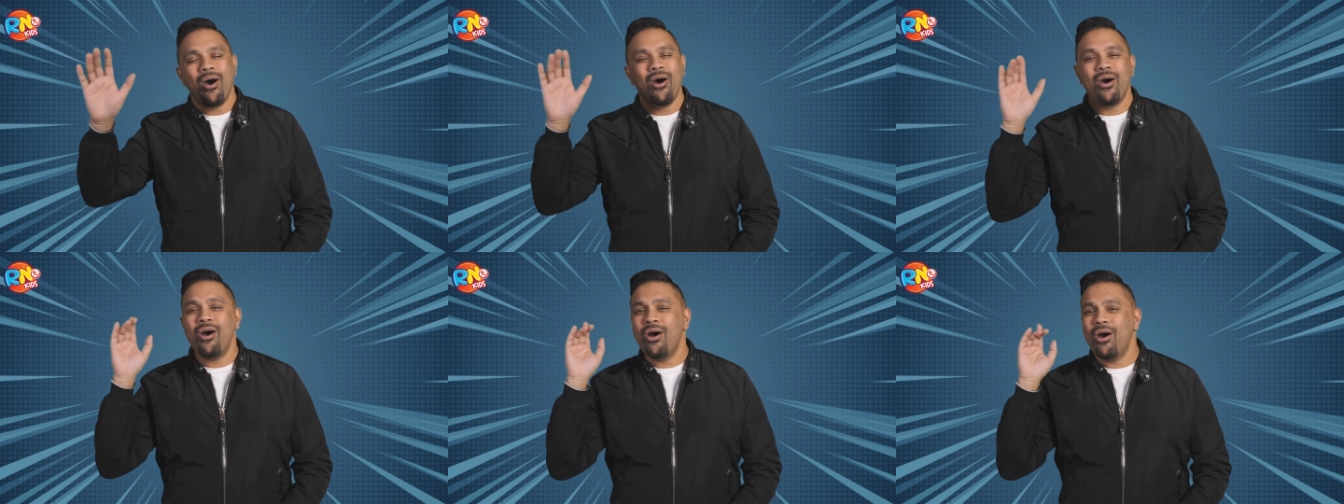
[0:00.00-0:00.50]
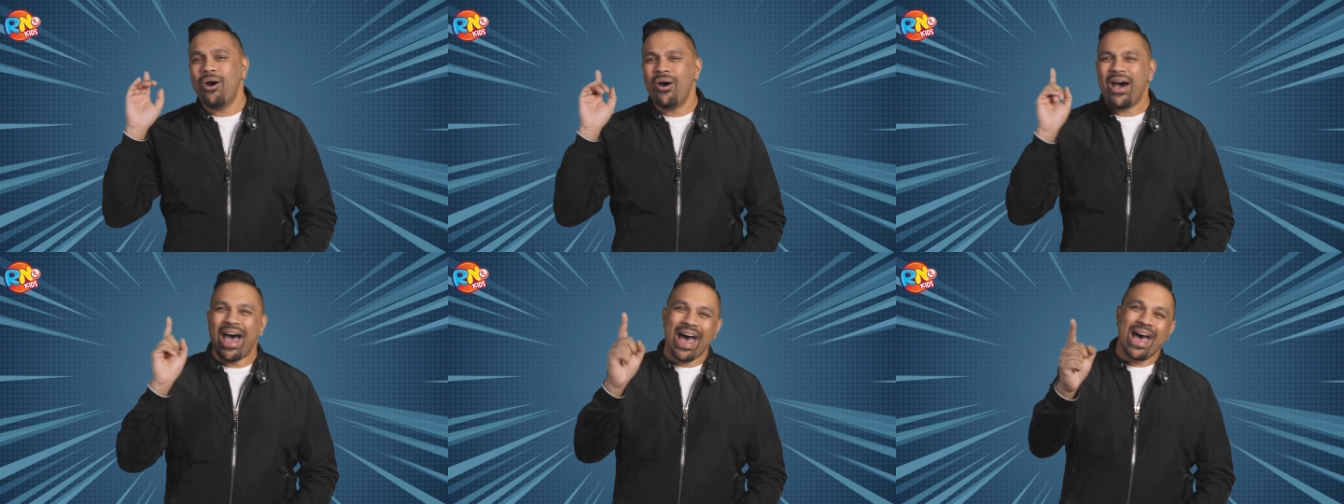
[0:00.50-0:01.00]

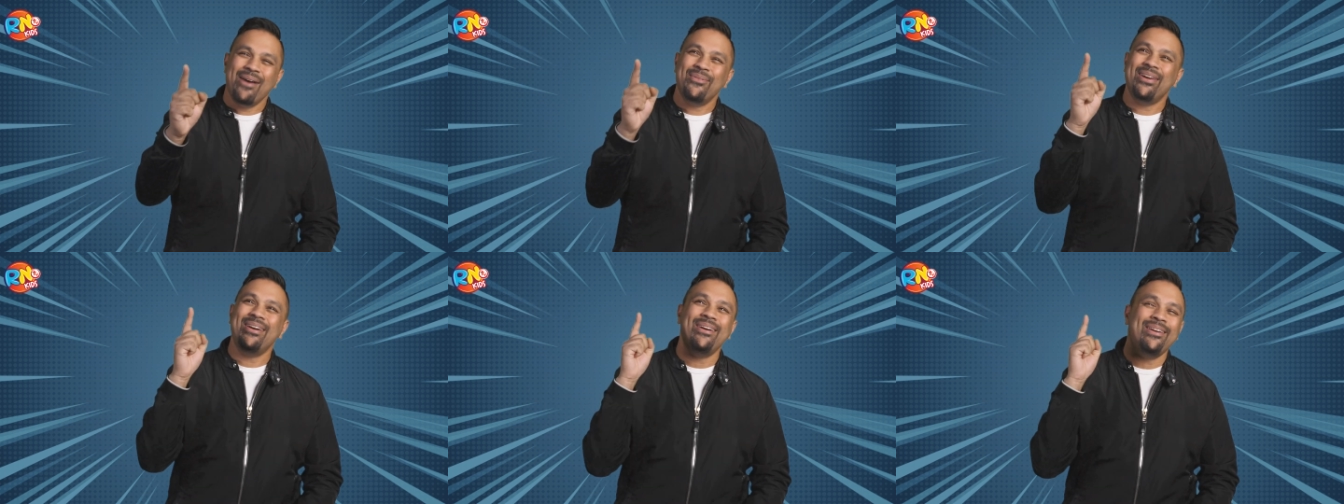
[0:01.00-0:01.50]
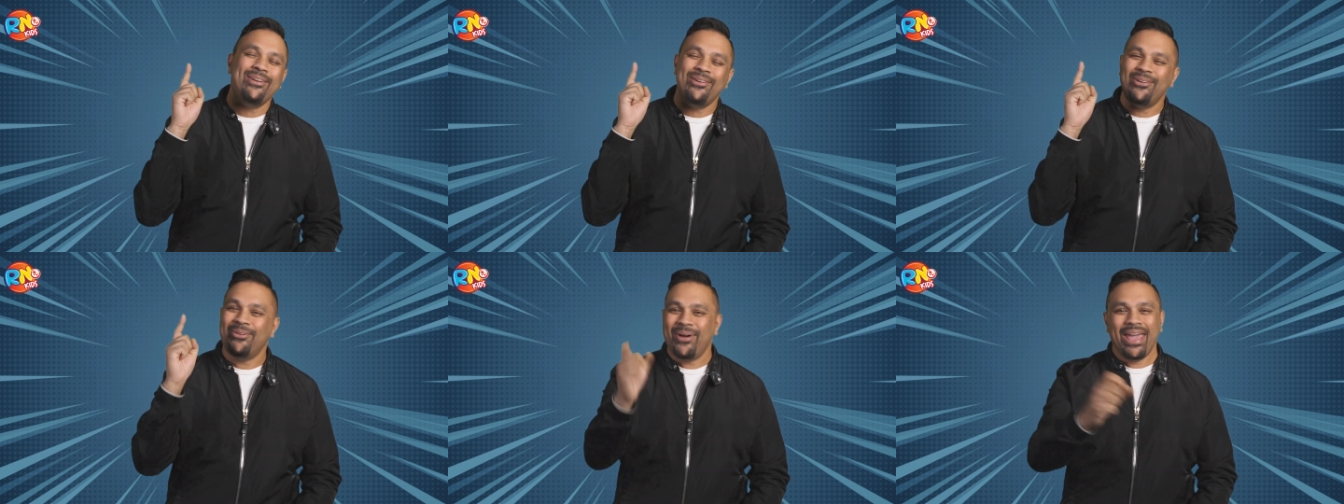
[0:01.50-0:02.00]
Oh, I'm
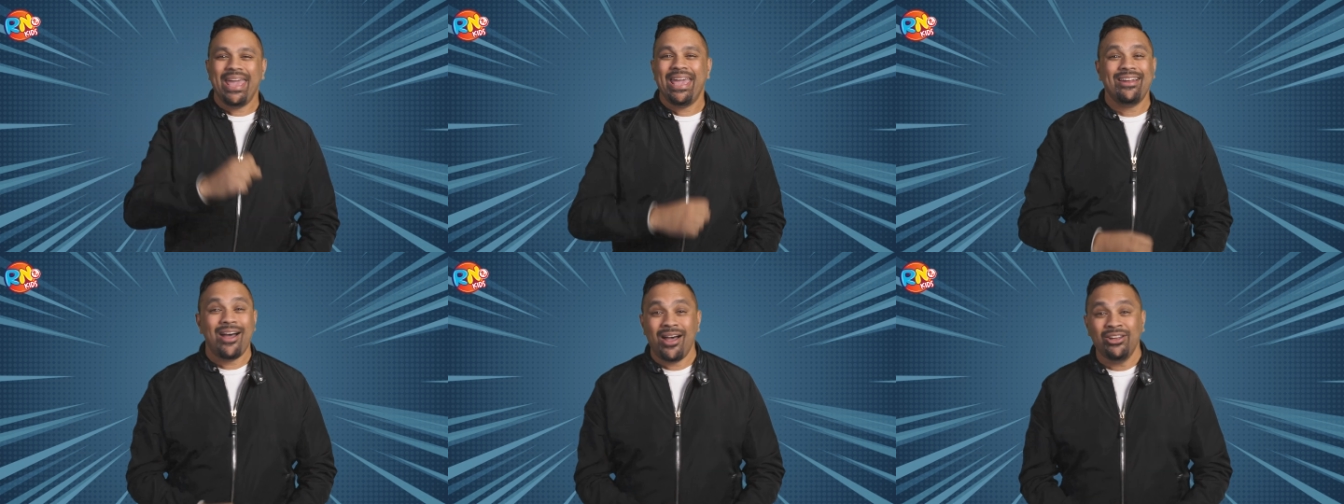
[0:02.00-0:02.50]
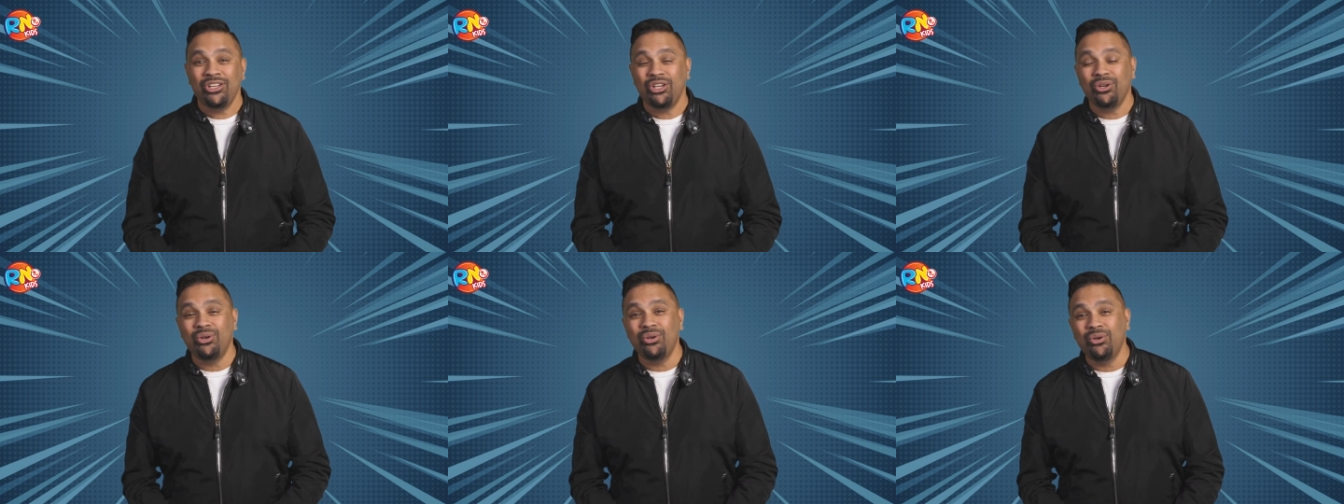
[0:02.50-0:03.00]
gonna wait on
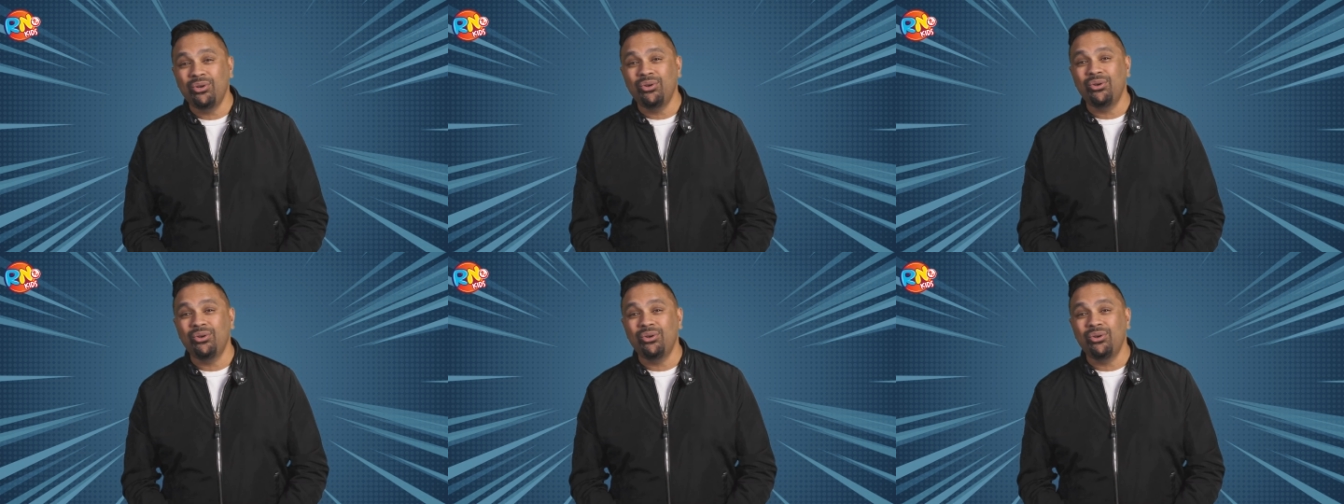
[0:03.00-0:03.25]
you.